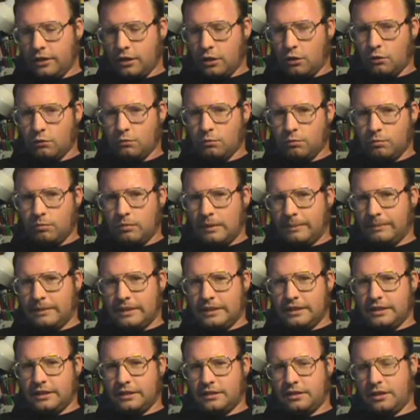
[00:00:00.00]
you know, I'm
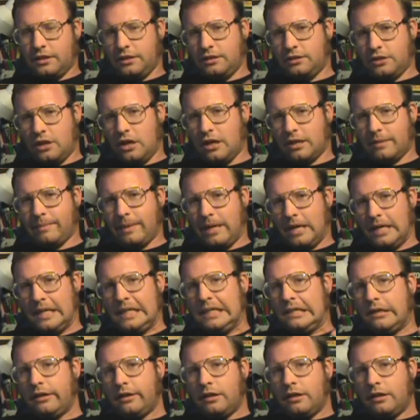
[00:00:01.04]
just going to talk about